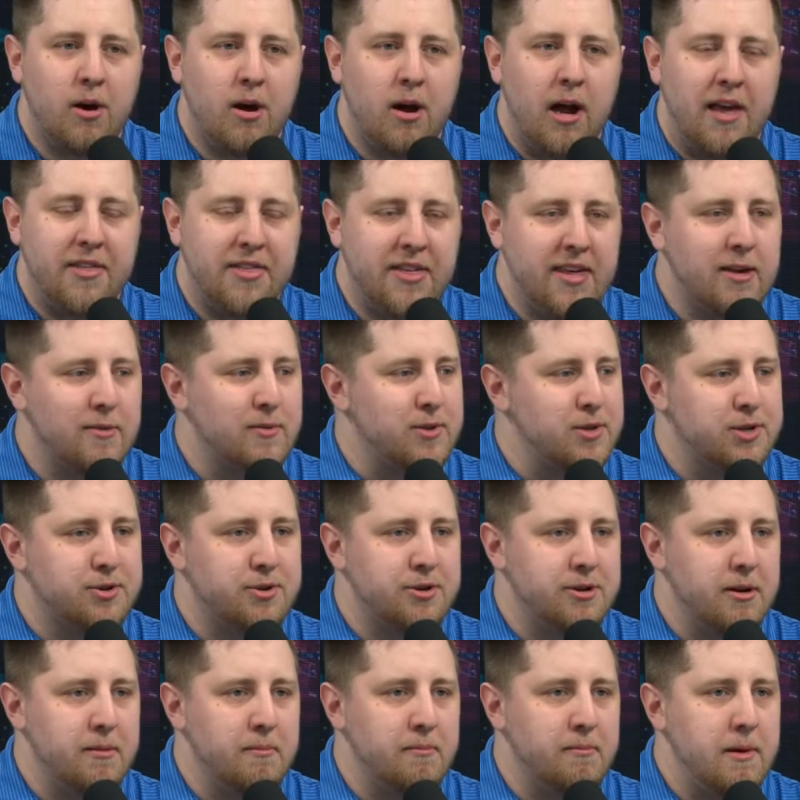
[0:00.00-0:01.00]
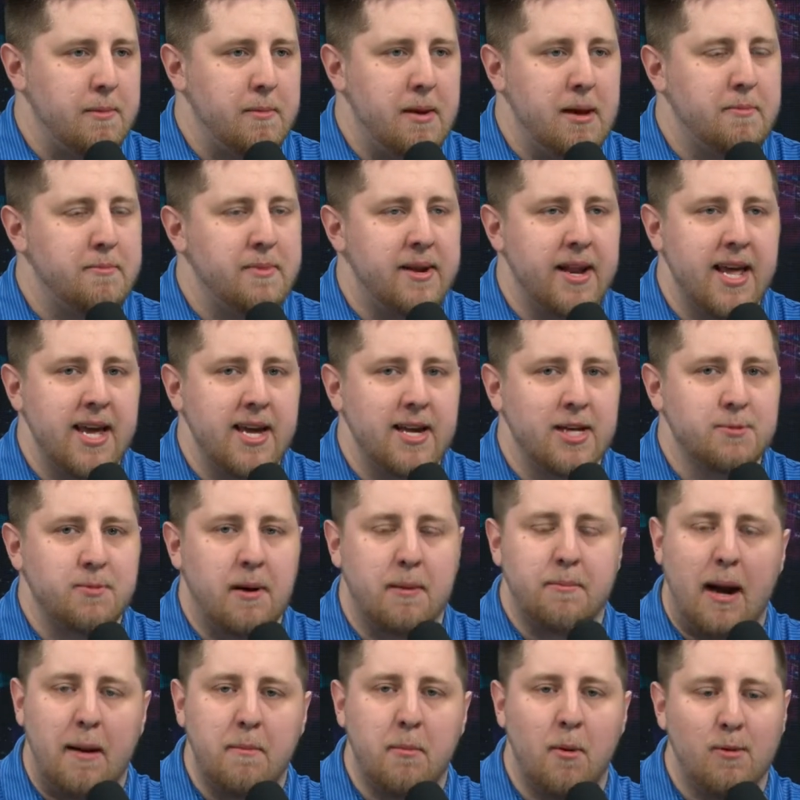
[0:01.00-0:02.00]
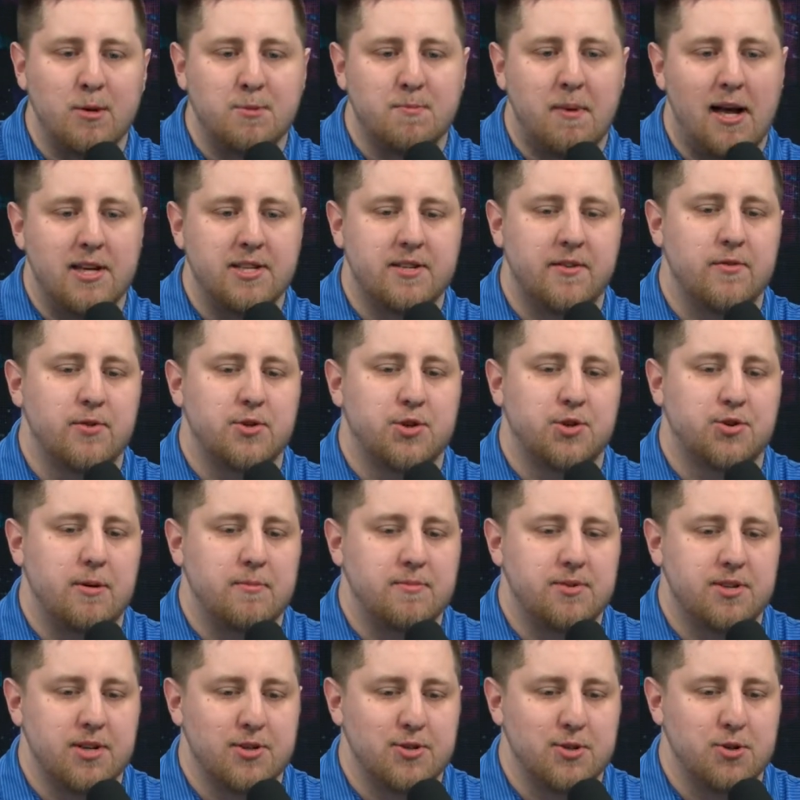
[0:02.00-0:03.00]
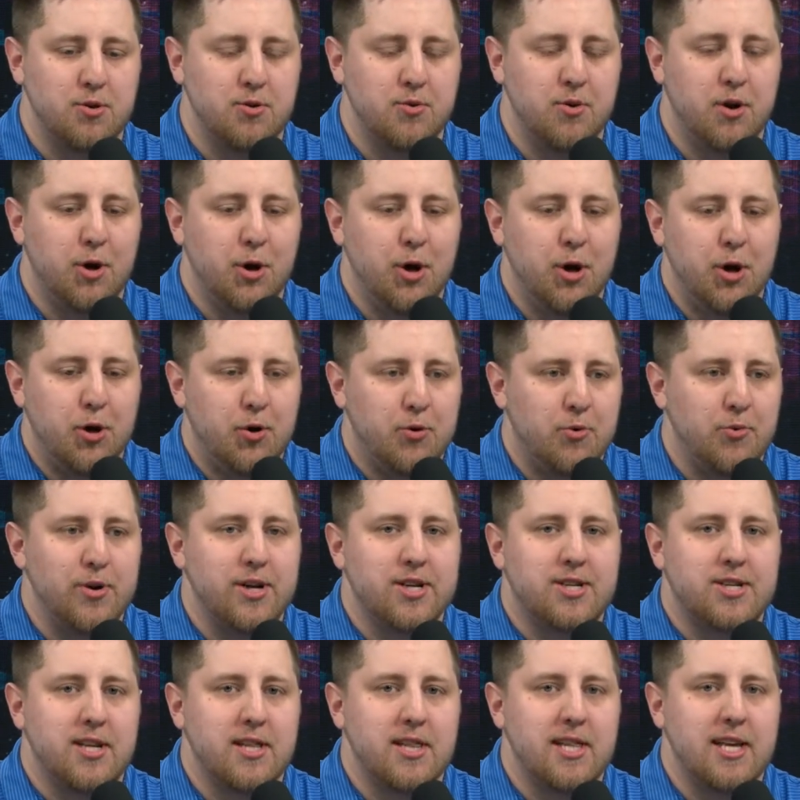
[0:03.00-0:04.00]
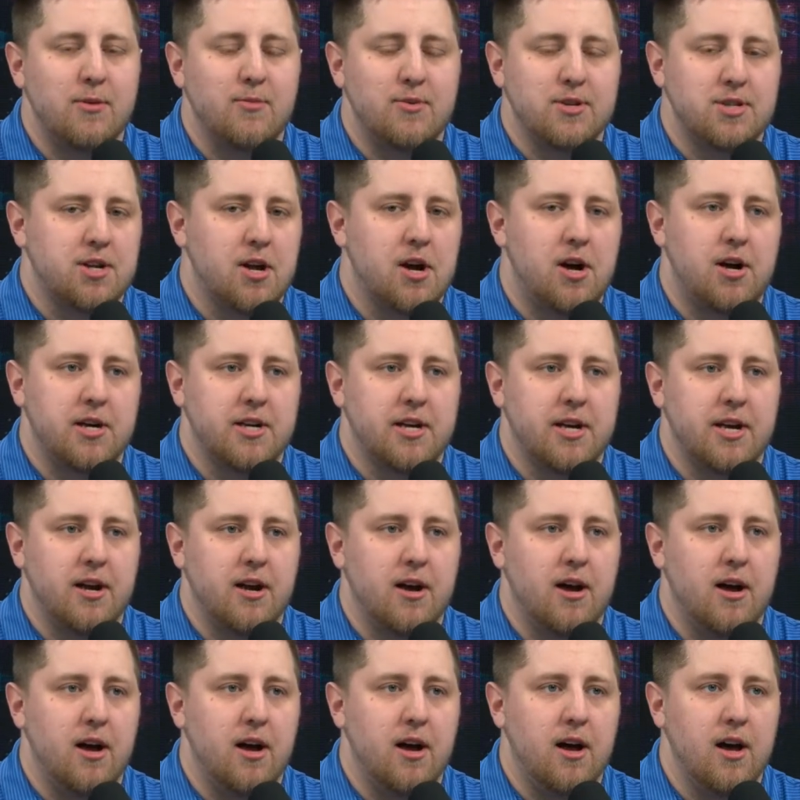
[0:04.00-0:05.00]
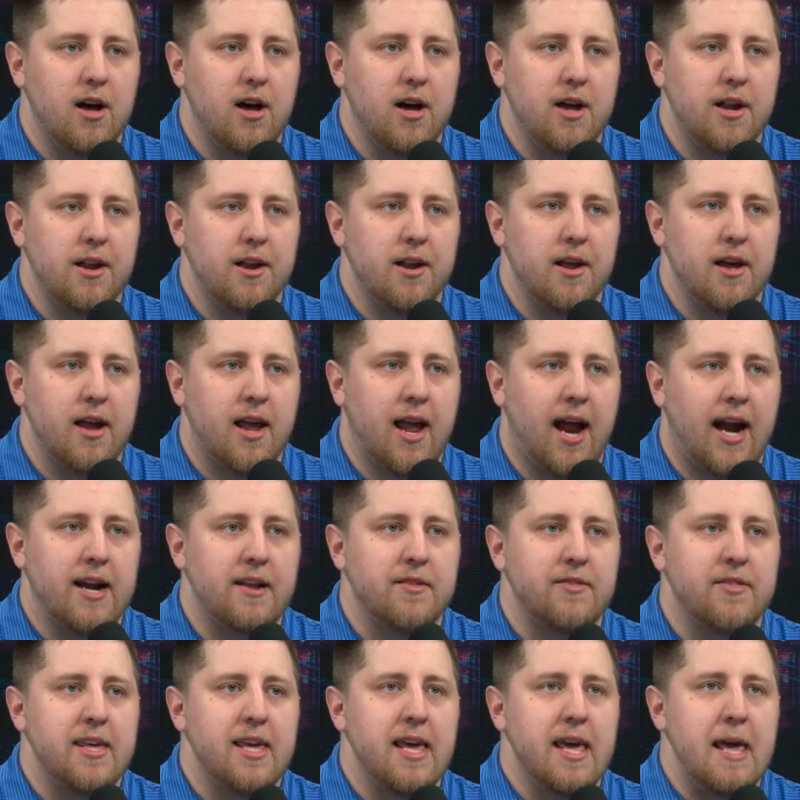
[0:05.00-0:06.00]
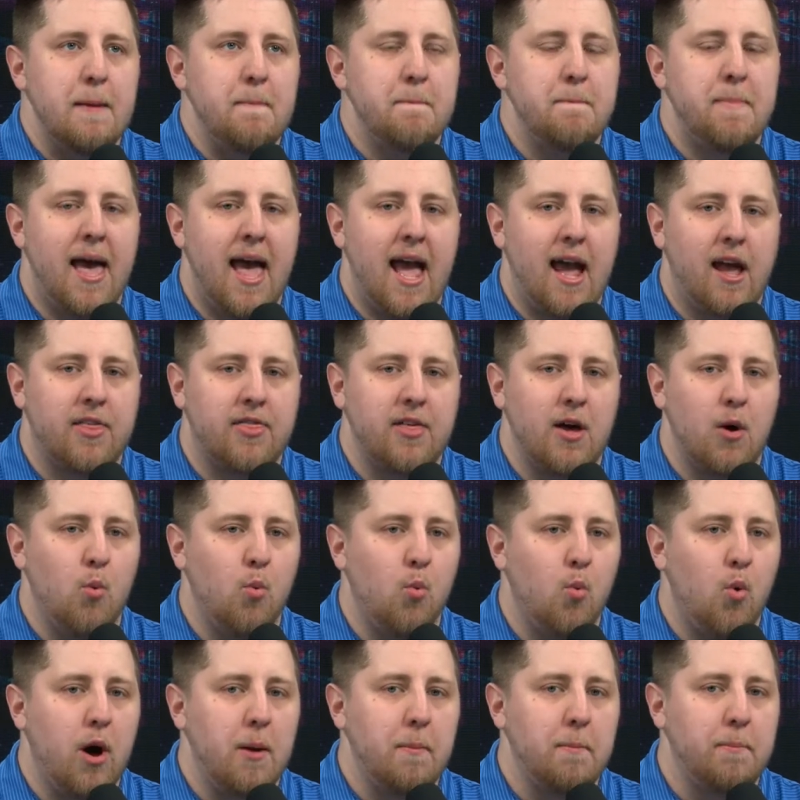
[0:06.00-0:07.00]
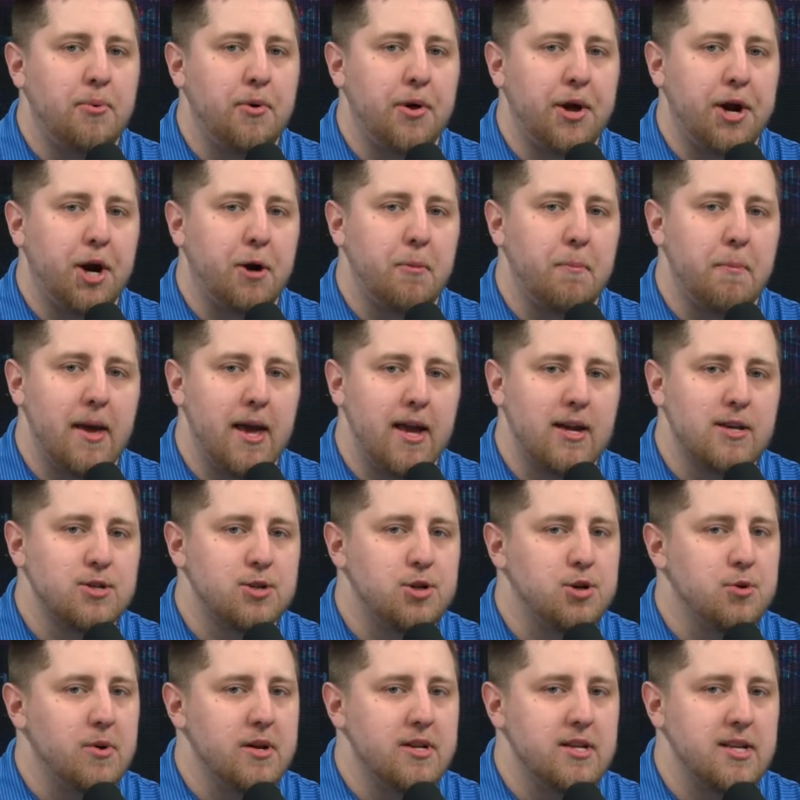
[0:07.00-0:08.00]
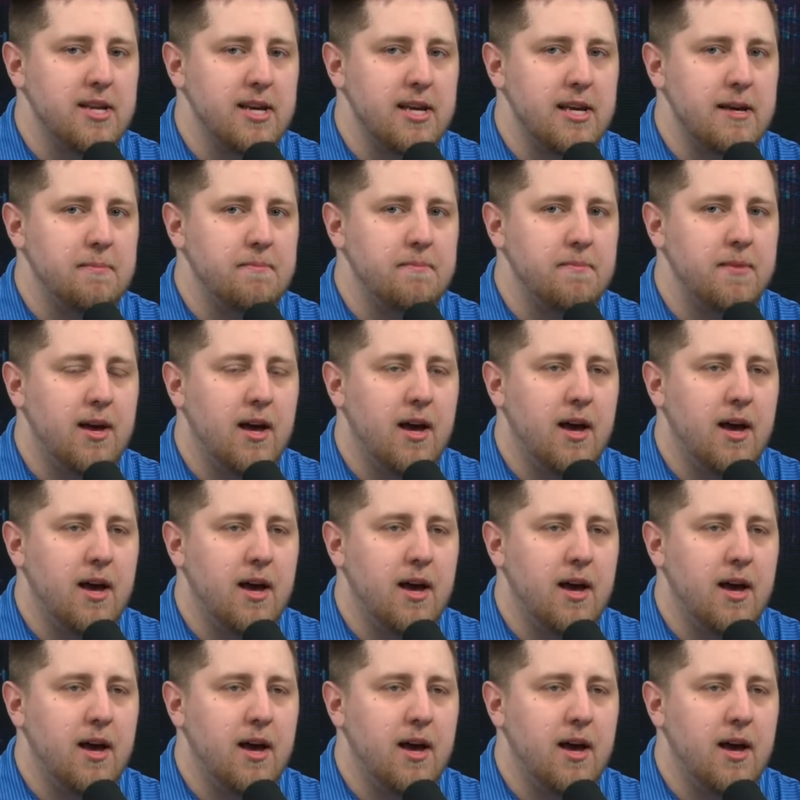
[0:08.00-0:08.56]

I think it was Krim. It may have been Aches. I'm almost positive it was Crim6 who recently was talking on kind of the impact that one player makes to a team.